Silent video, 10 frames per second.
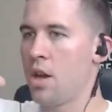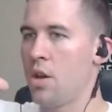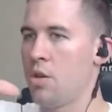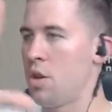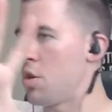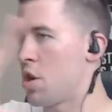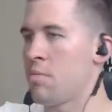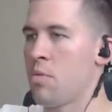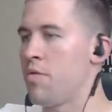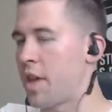you couldn't
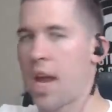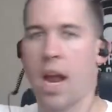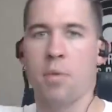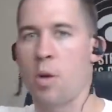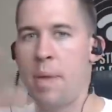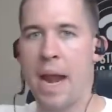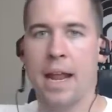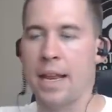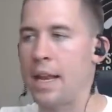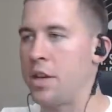move the camera or pan
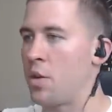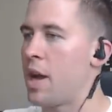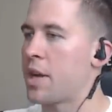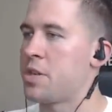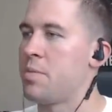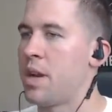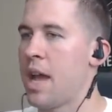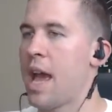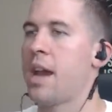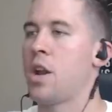it in any direction, but it
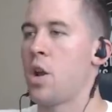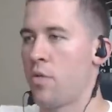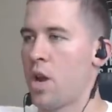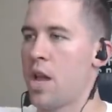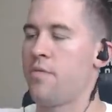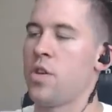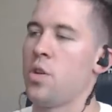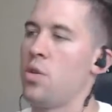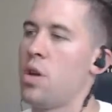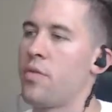had an overhead
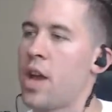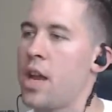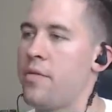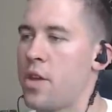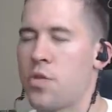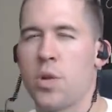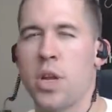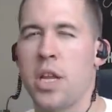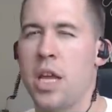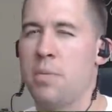view of kind of a
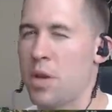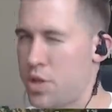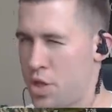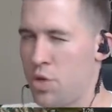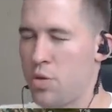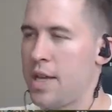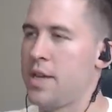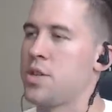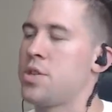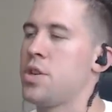3D but
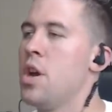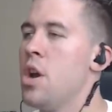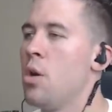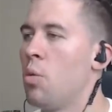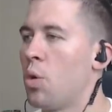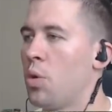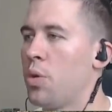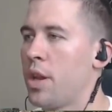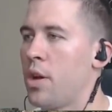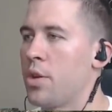2D-ish world,
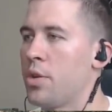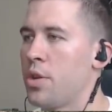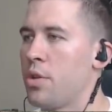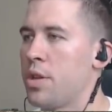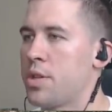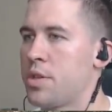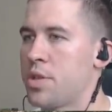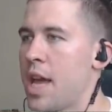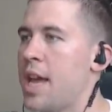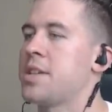and all your units, your
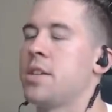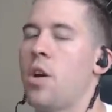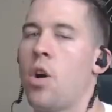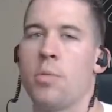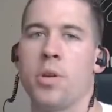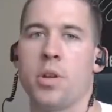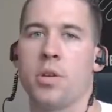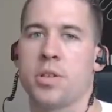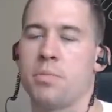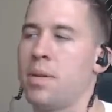tanks and armored
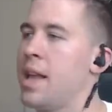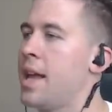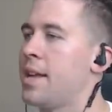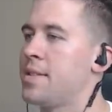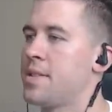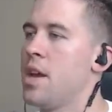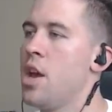units and planes,